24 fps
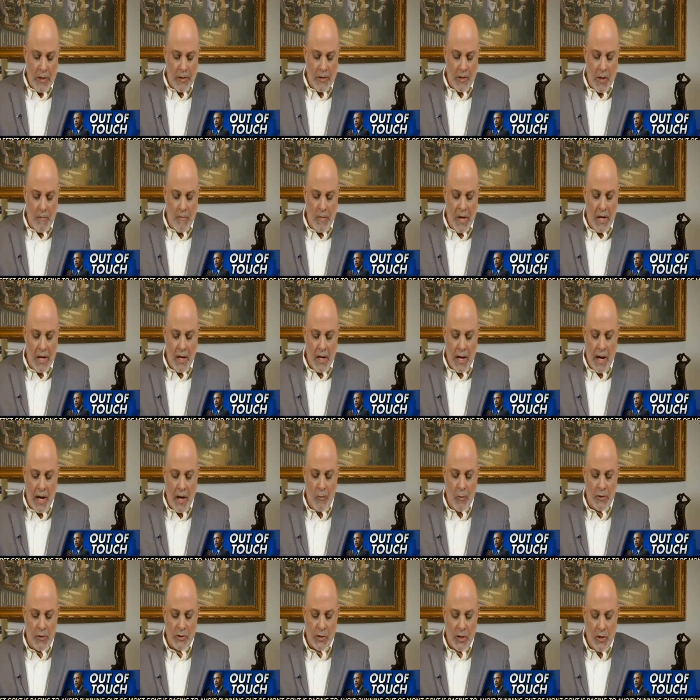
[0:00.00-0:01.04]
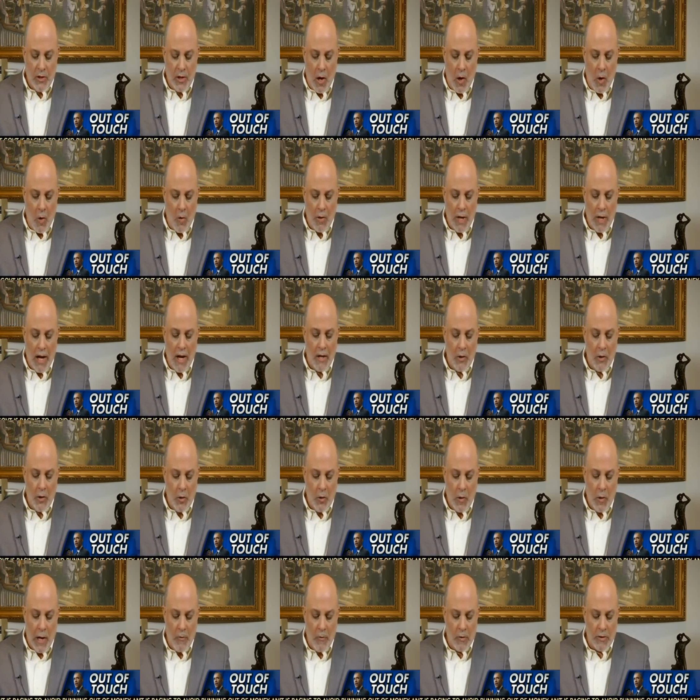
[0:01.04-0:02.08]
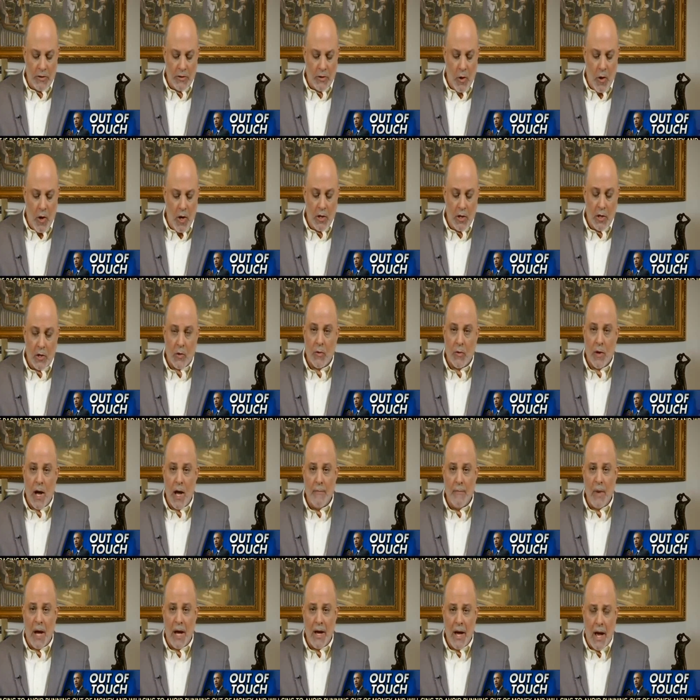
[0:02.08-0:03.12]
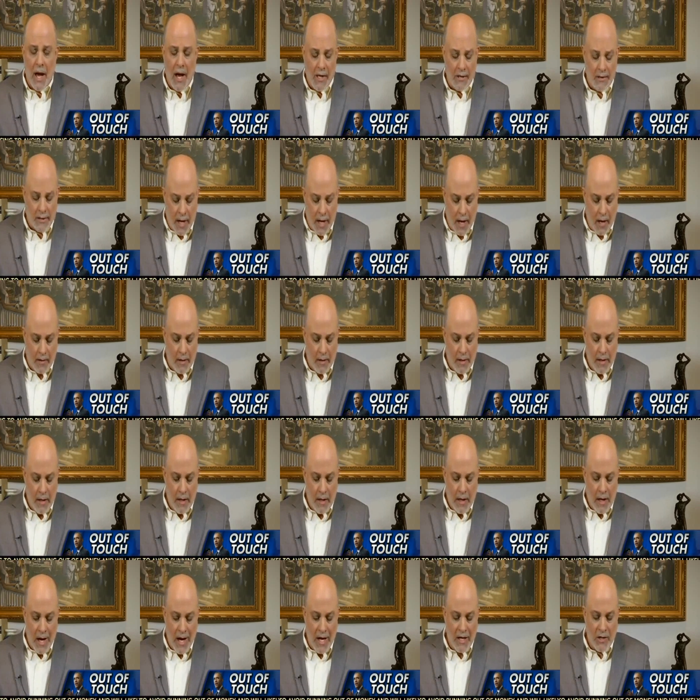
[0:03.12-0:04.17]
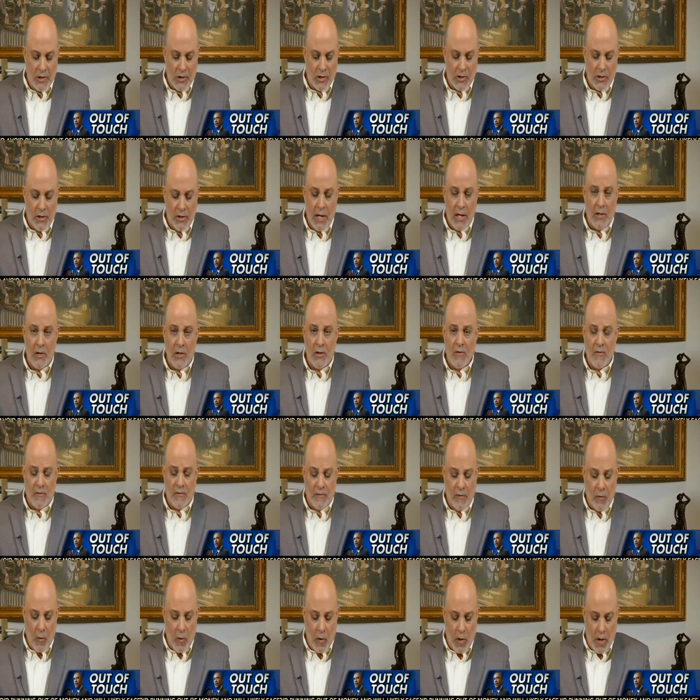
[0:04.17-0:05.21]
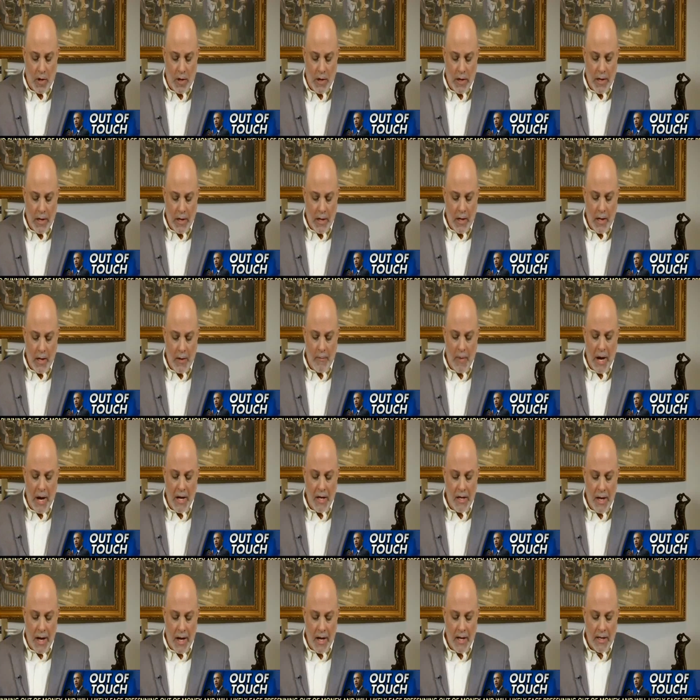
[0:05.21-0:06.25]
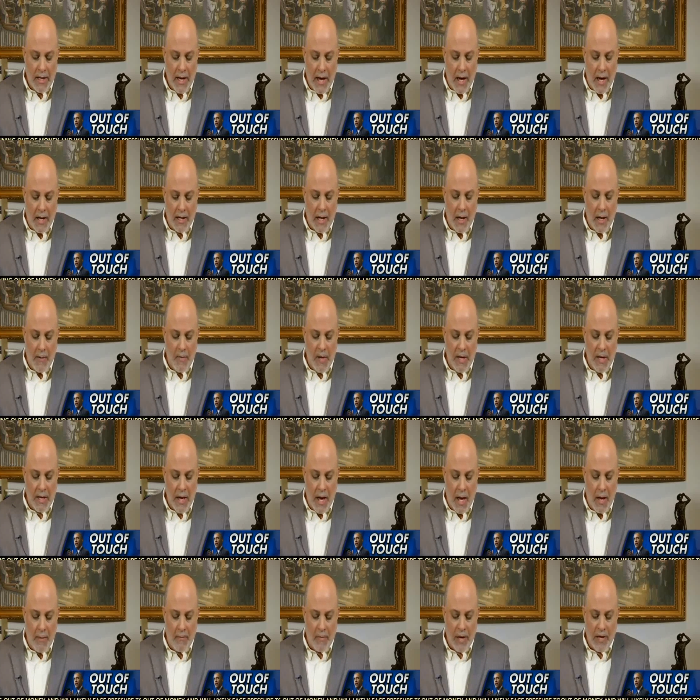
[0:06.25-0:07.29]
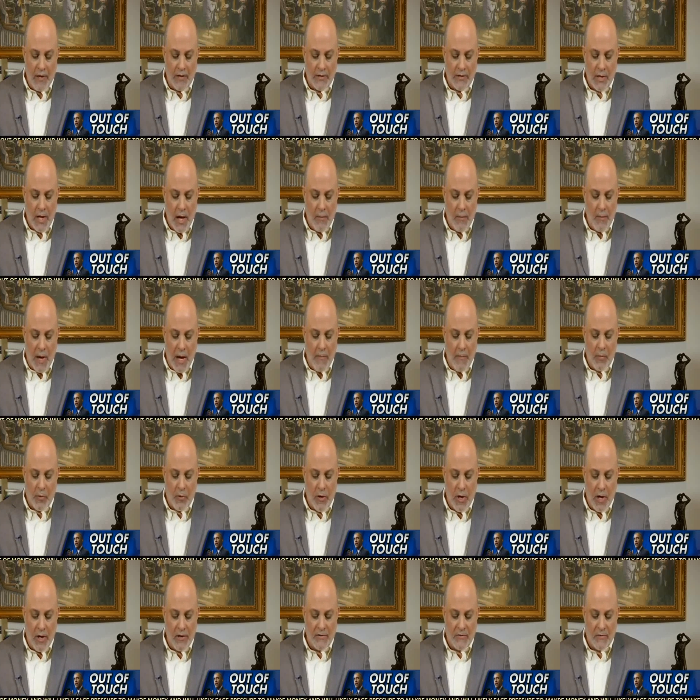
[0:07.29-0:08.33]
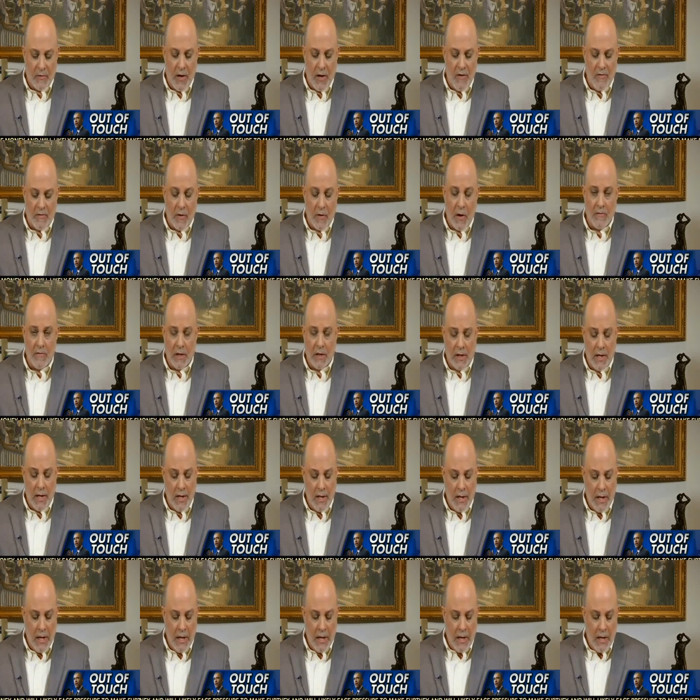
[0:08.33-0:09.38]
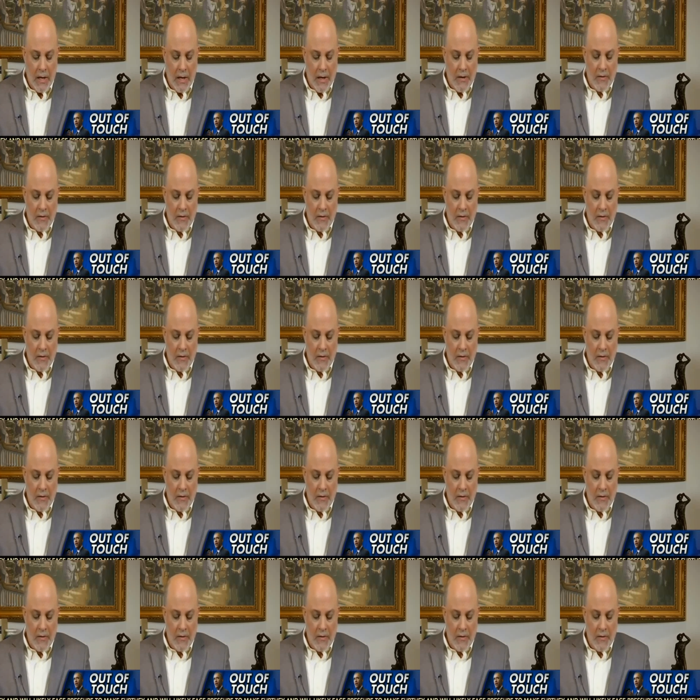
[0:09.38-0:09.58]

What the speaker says: But the minute I was alone, I knew I was going to cry my eyes out. I slid to the floor in my nightgown and began by saying my prayers very fervently.